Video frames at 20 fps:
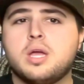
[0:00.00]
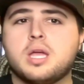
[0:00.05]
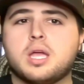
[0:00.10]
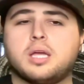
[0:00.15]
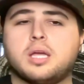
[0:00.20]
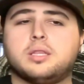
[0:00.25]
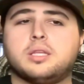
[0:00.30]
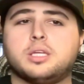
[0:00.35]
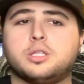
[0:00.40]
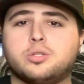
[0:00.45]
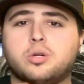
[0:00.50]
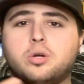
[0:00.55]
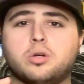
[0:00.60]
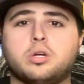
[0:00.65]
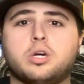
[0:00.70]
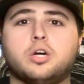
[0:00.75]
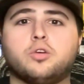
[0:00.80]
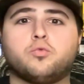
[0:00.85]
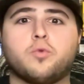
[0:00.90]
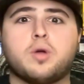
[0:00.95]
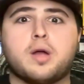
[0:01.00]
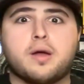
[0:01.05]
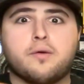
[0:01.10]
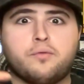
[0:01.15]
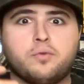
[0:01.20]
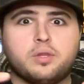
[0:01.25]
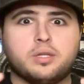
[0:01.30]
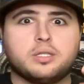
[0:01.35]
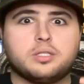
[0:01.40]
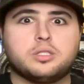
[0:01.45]
and they start
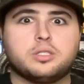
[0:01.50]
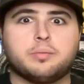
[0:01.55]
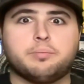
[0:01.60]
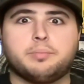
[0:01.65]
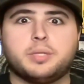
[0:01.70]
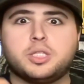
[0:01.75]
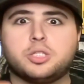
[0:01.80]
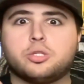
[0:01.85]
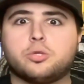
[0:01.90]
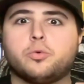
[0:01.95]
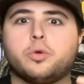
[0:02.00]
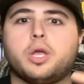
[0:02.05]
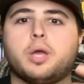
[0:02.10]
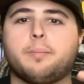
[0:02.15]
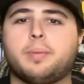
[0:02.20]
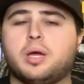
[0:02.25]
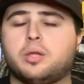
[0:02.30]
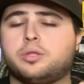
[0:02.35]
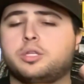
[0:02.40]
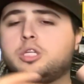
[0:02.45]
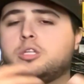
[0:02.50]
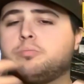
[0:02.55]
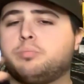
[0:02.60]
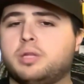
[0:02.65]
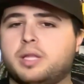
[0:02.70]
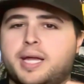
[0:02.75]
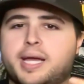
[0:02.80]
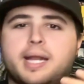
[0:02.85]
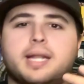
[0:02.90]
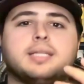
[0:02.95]
unraveling some mystery about these
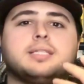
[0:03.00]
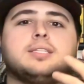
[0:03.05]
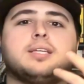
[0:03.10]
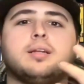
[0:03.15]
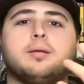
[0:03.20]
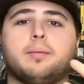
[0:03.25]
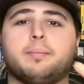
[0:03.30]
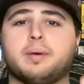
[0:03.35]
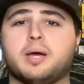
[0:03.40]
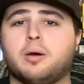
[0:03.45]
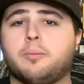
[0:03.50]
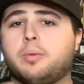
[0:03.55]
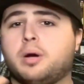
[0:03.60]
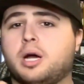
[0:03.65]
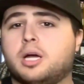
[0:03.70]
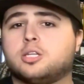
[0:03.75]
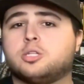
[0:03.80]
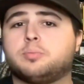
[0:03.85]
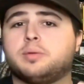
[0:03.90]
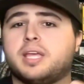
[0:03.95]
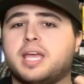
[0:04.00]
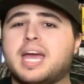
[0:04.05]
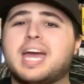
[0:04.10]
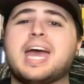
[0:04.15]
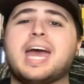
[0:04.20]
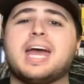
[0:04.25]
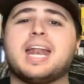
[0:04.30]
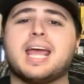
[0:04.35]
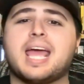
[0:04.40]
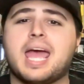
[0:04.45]
planets and about possibly
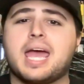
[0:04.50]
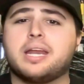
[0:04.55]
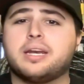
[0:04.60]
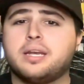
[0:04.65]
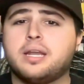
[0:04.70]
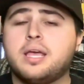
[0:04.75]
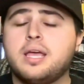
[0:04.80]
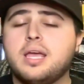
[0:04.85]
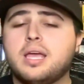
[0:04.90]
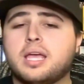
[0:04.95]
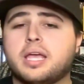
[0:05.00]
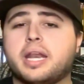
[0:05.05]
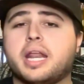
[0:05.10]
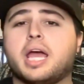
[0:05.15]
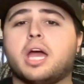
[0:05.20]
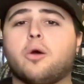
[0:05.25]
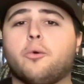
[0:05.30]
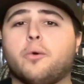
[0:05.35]
At-Aten and how